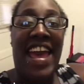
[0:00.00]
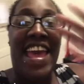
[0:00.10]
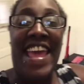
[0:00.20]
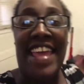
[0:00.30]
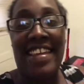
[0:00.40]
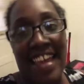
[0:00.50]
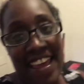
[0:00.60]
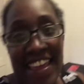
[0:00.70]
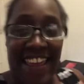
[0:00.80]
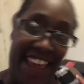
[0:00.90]
Hey,
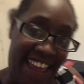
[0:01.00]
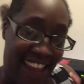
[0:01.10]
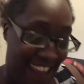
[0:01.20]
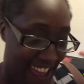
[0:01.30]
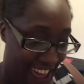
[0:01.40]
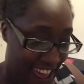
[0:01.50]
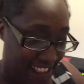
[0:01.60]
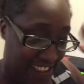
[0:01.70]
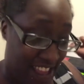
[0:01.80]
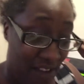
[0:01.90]
hey, hey,
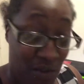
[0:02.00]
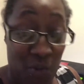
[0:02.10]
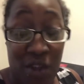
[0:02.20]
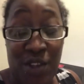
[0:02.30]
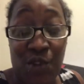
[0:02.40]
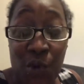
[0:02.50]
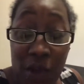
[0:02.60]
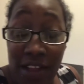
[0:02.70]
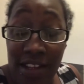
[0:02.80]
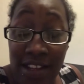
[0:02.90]
how's everyone
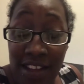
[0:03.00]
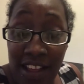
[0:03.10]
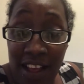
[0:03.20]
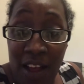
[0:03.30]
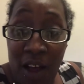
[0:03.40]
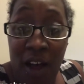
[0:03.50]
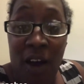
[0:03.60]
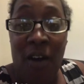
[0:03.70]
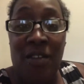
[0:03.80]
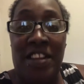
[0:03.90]
doing
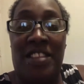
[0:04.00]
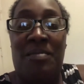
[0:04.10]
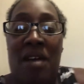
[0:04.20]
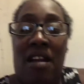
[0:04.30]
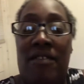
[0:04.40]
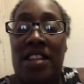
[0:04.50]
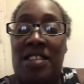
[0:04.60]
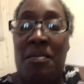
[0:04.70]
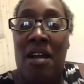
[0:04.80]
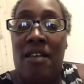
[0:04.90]
on this
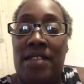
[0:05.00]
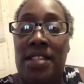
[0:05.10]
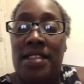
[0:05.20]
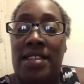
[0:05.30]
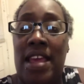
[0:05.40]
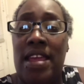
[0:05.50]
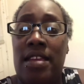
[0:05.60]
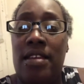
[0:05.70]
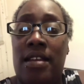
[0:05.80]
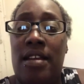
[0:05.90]
marvelous, marvelous day?
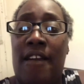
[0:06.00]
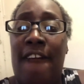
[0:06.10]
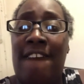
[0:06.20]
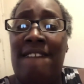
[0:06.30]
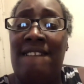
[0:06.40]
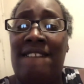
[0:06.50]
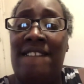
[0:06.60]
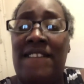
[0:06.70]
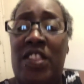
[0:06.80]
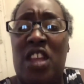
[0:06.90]

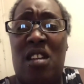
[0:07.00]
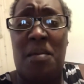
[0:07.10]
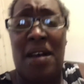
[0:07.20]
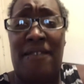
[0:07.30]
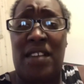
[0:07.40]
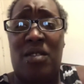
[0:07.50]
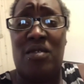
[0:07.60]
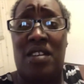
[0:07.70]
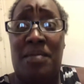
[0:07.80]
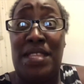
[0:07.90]
Turning my
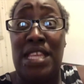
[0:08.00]
phone up.